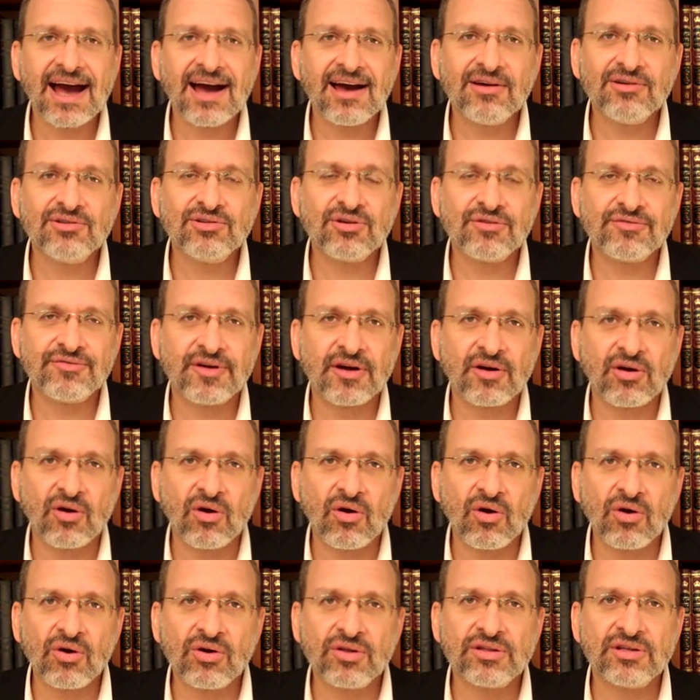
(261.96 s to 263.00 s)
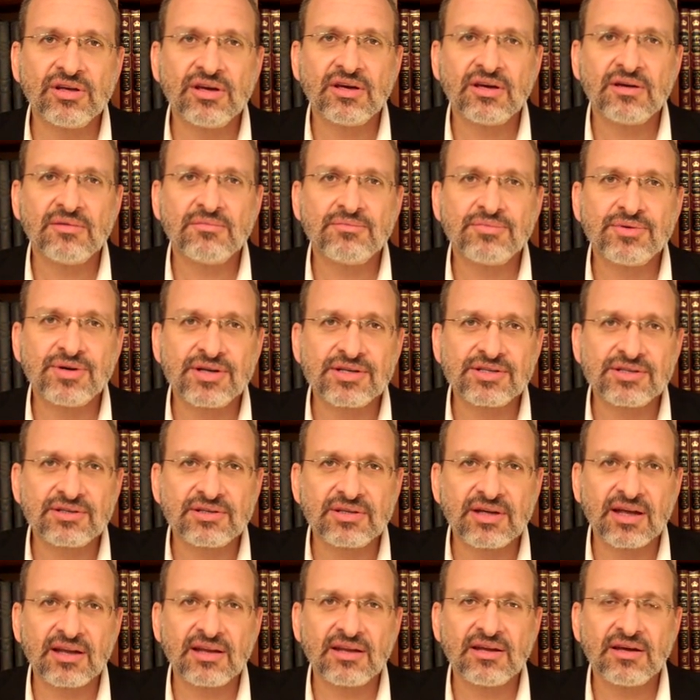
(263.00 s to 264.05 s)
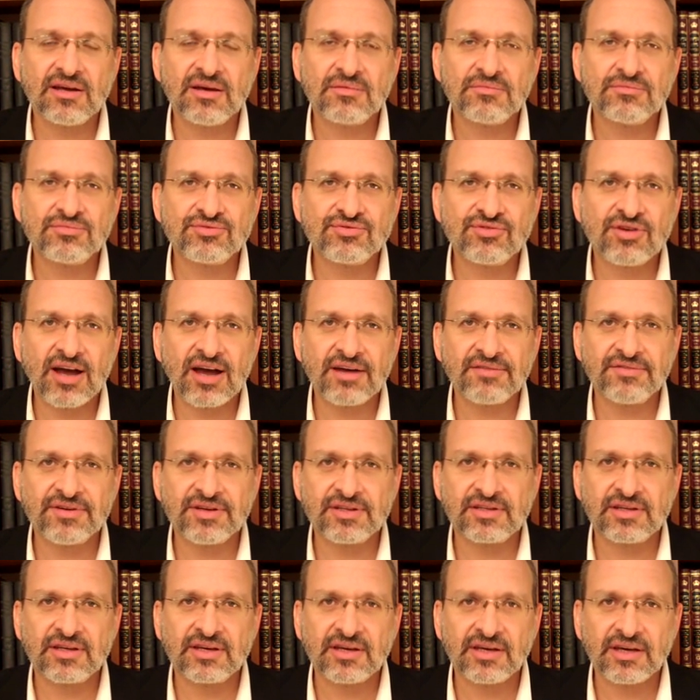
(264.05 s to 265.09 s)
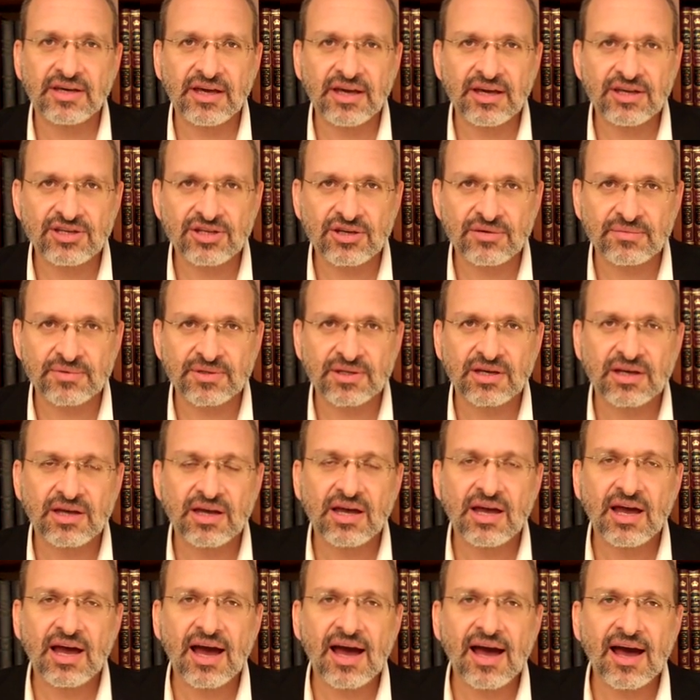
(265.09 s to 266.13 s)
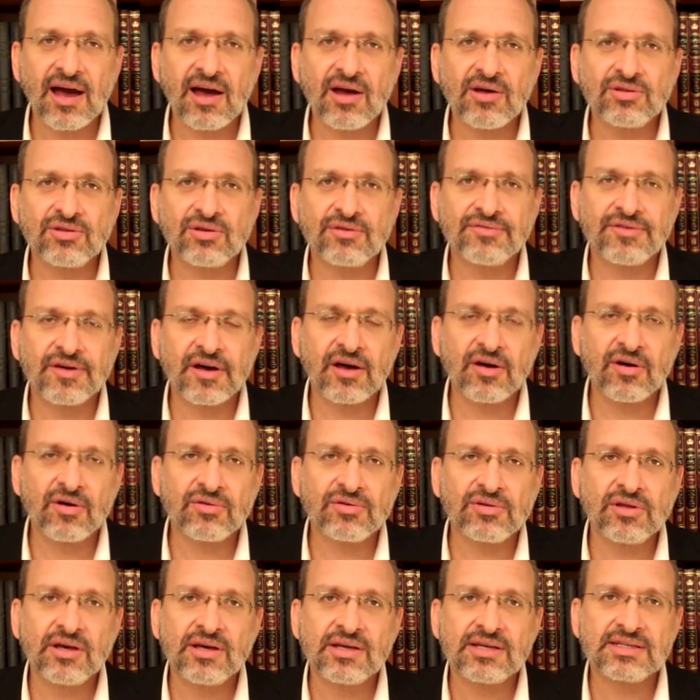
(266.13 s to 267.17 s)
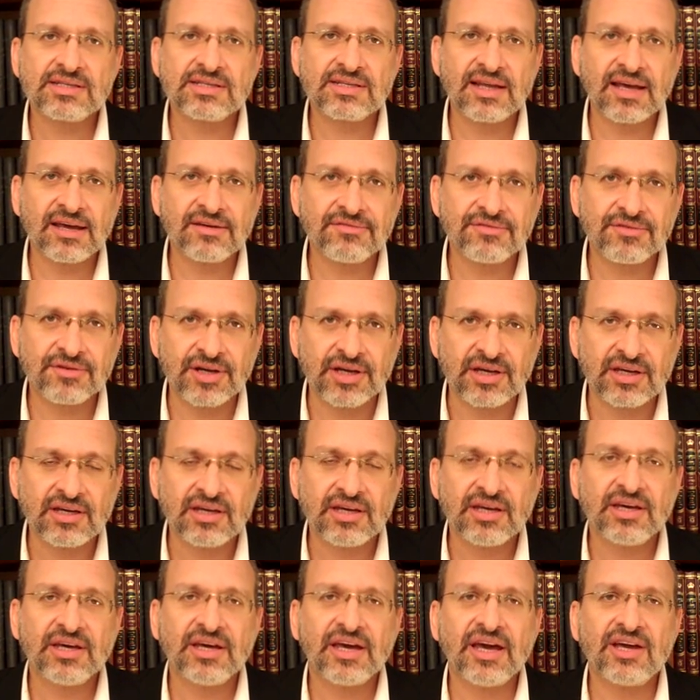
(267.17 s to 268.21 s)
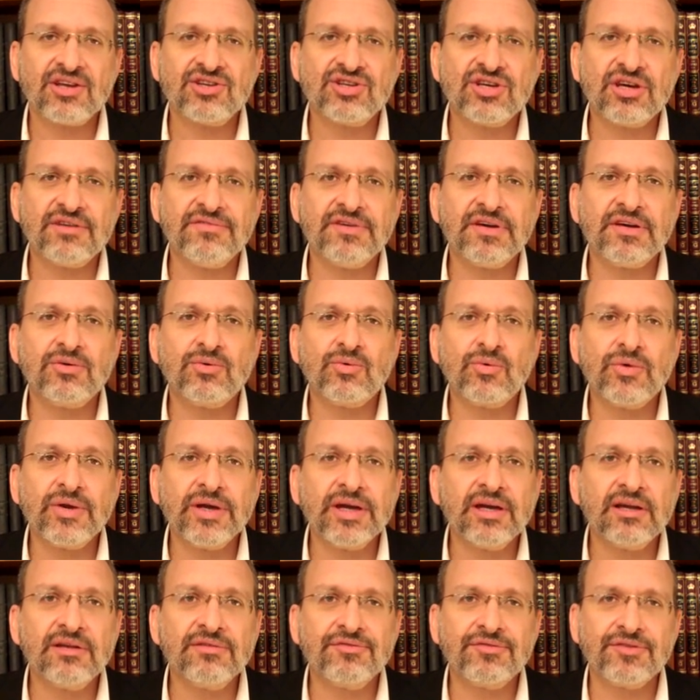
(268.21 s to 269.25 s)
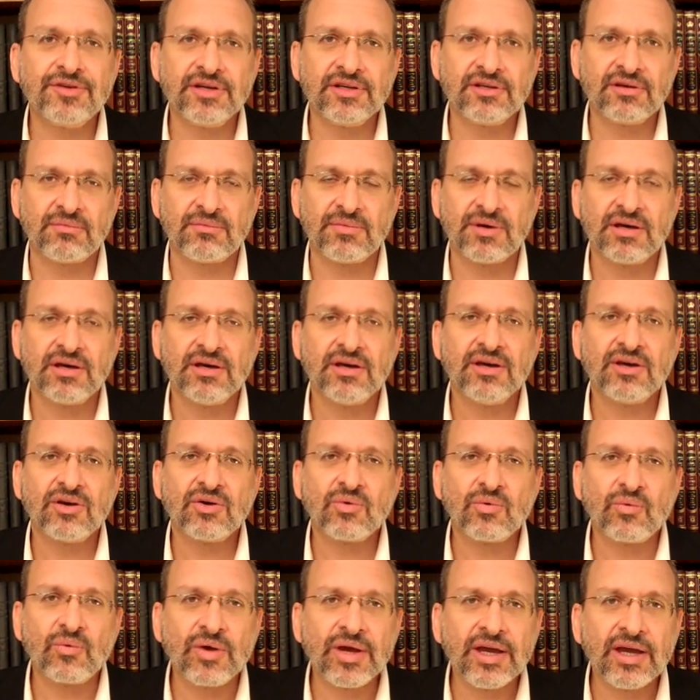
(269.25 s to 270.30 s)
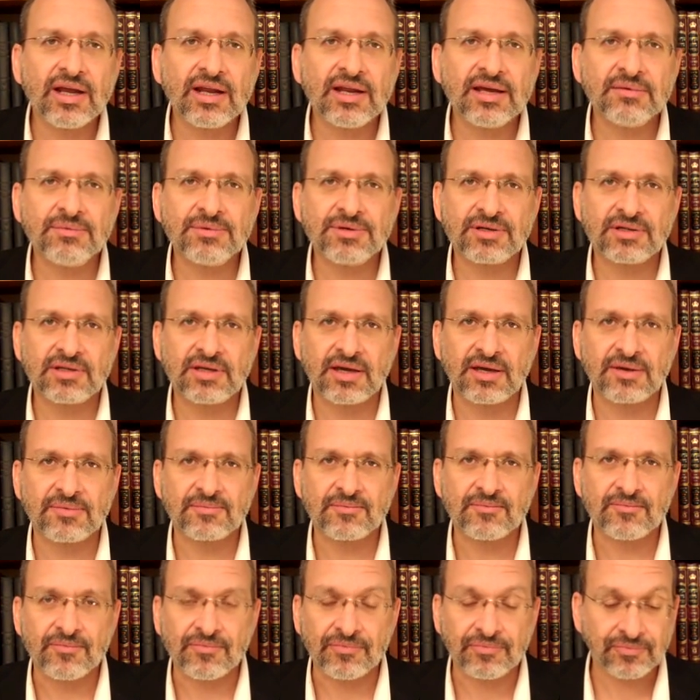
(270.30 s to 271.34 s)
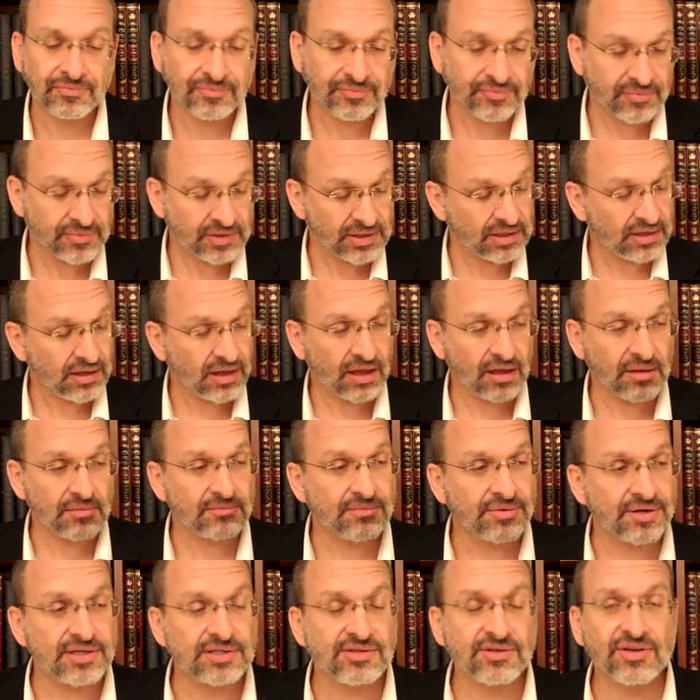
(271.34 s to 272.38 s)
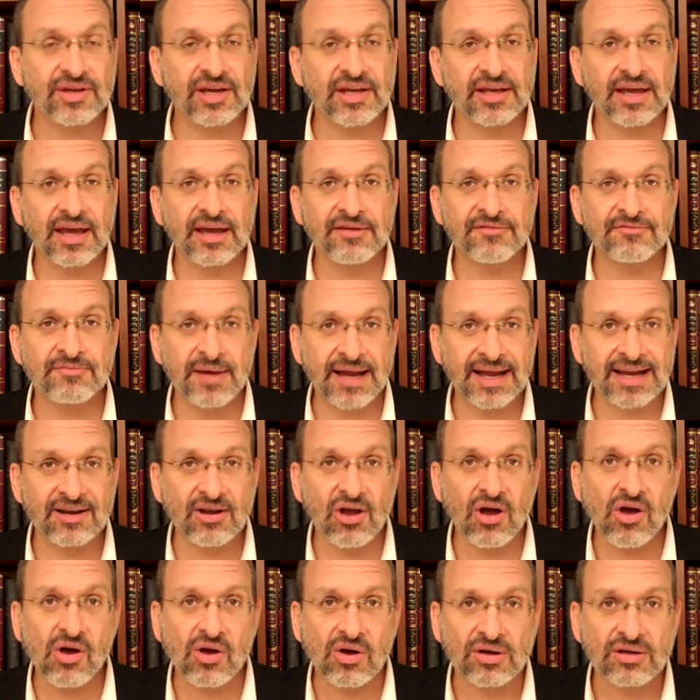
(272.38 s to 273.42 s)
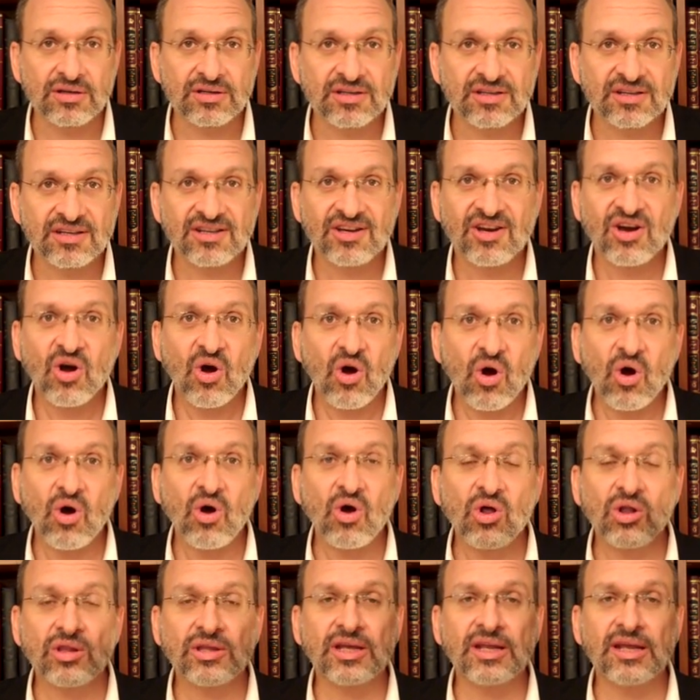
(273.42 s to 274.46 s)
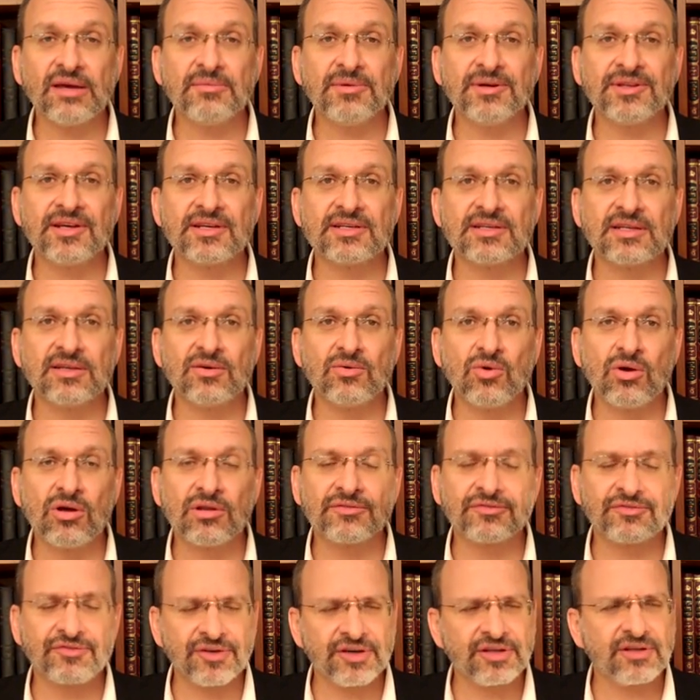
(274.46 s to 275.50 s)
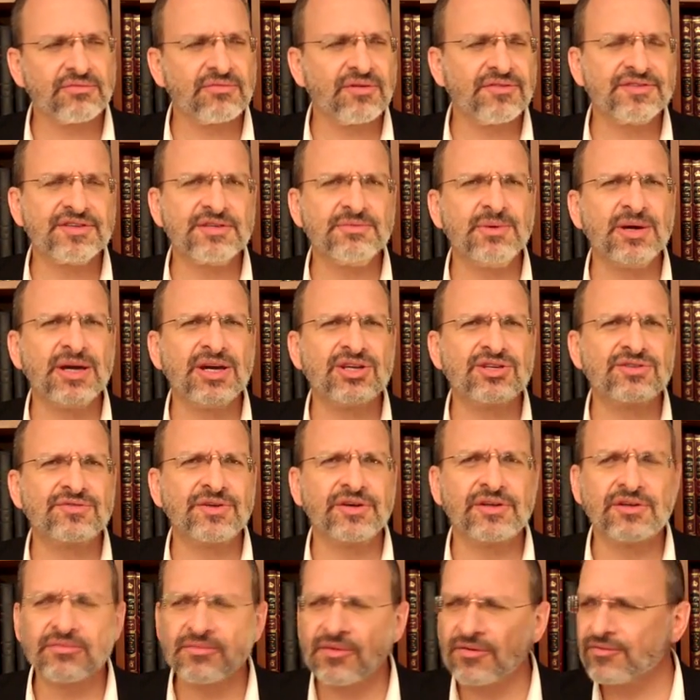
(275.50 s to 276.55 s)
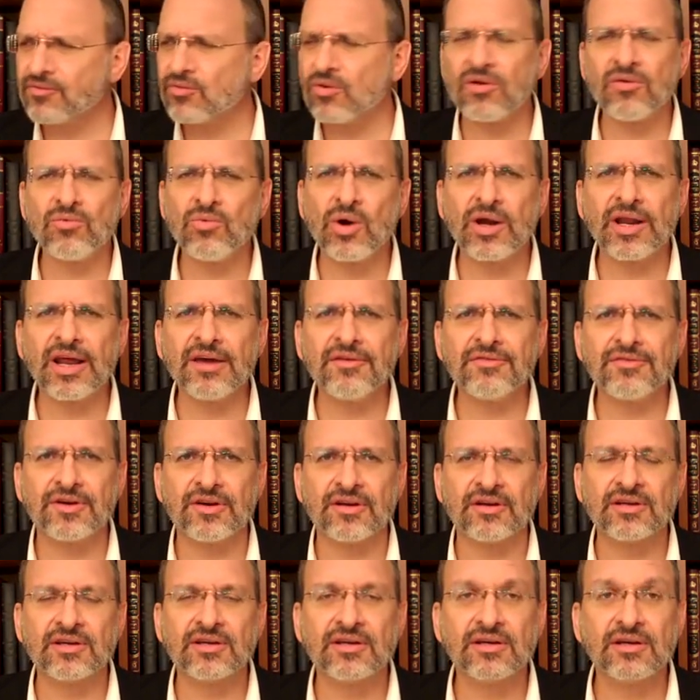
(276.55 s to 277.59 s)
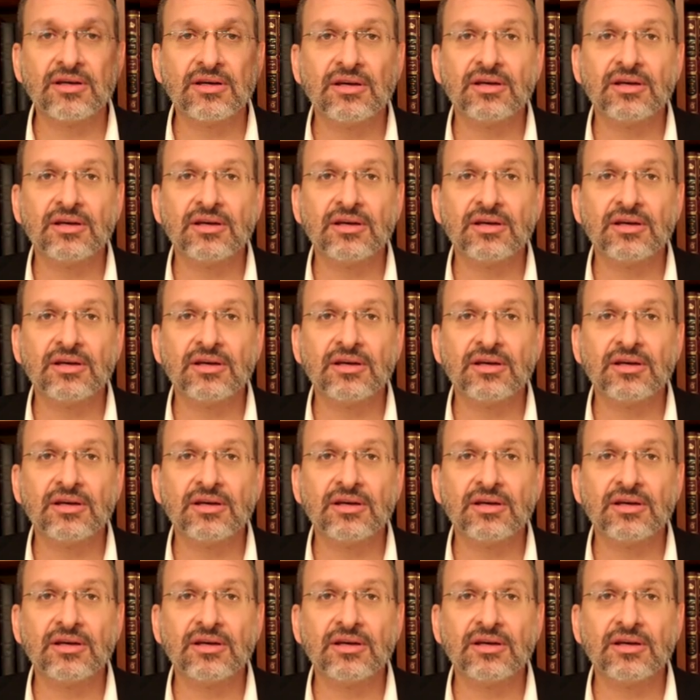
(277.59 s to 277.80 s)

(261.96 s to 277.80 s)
out of our own personal, private Egypt, out of our own slavery, achieving real freedom, real liberty. A person can have by law all the liberties in the world, freedom of speech, freedom of whatever.